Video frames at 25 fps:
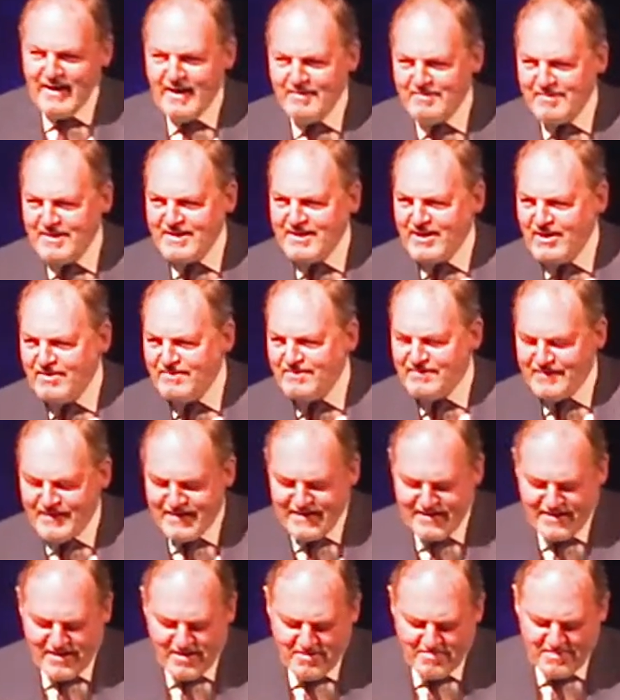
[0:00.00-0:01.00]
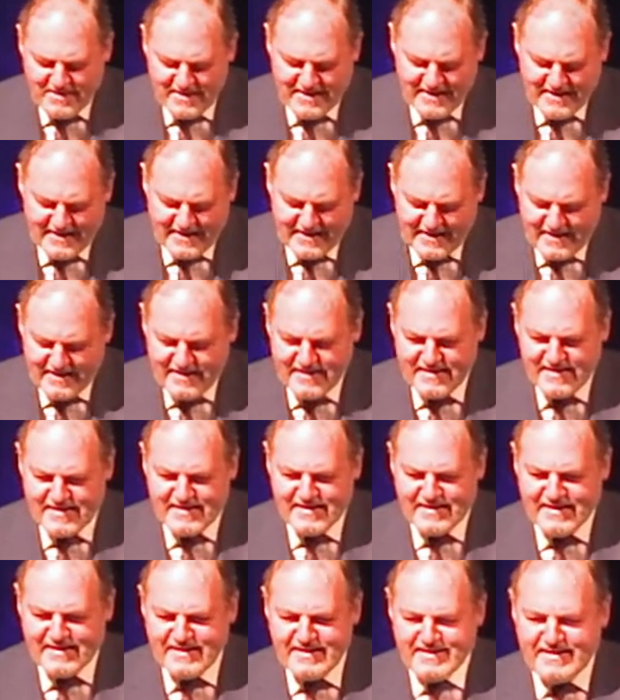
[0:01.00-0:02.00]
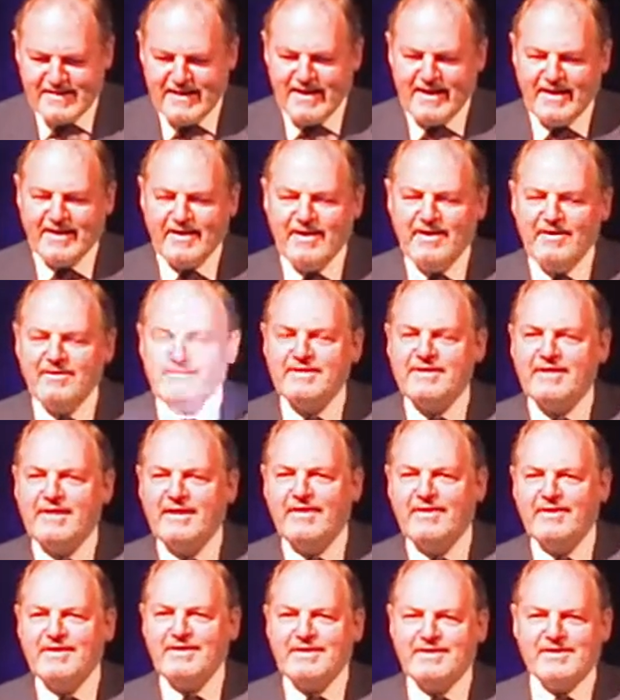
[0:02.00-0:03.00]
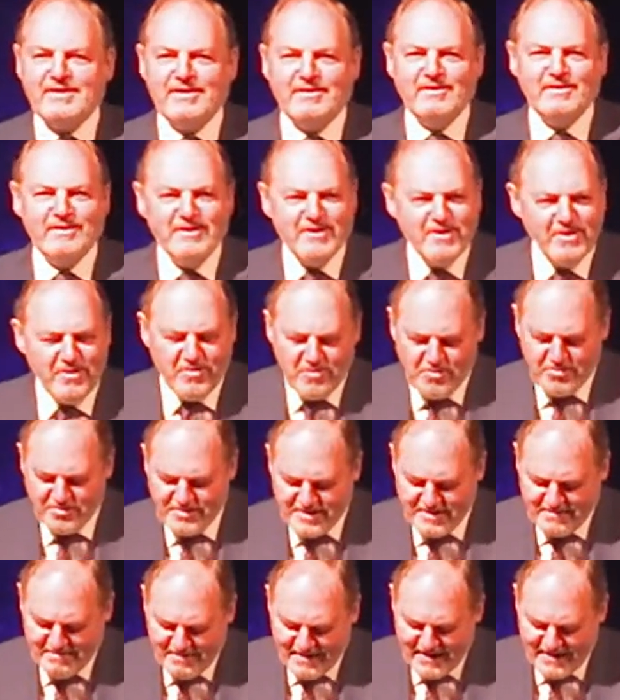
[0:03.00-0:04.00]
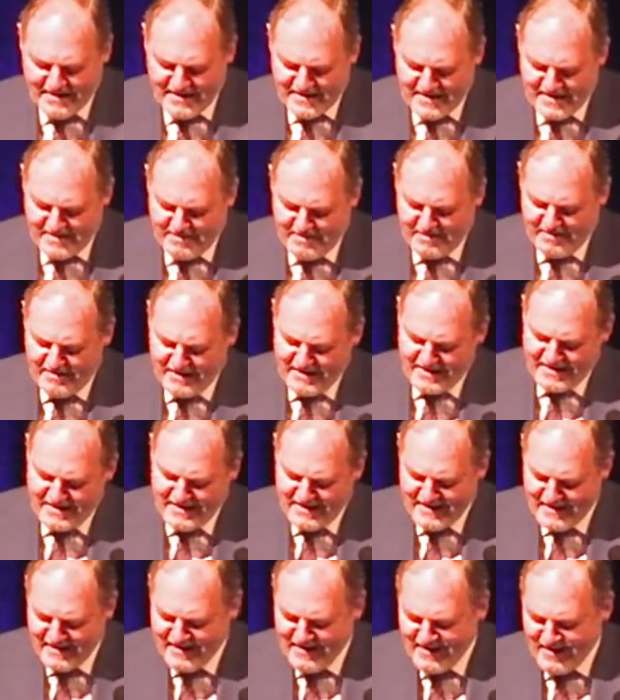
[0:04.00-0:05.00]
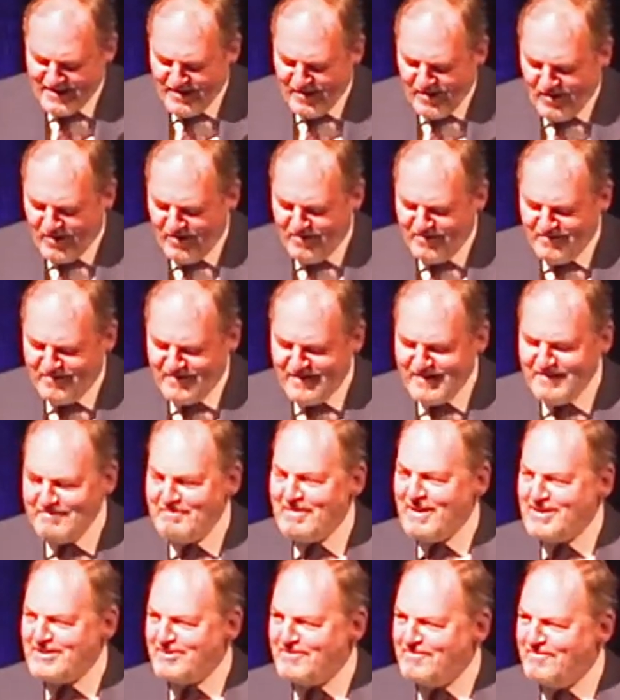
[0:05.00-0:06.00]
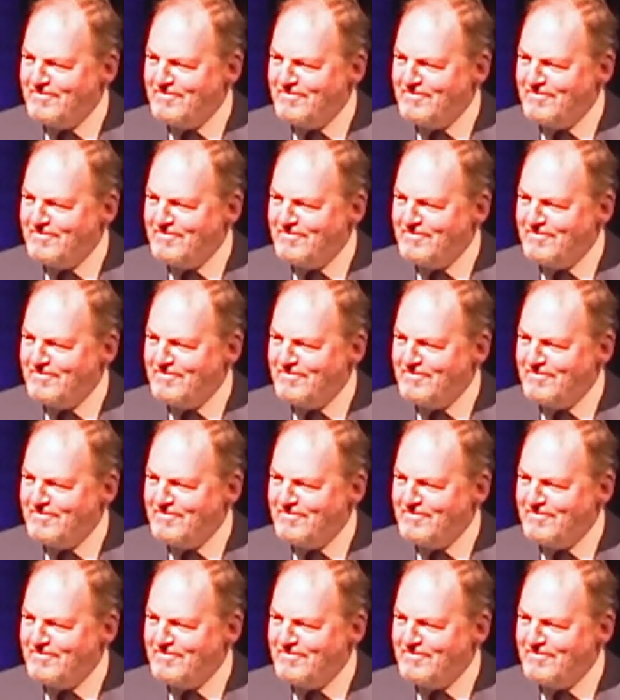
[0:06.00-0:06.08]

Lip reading: but hopefully nobody is staying in a hotel that is still haunted by the spirit of Basil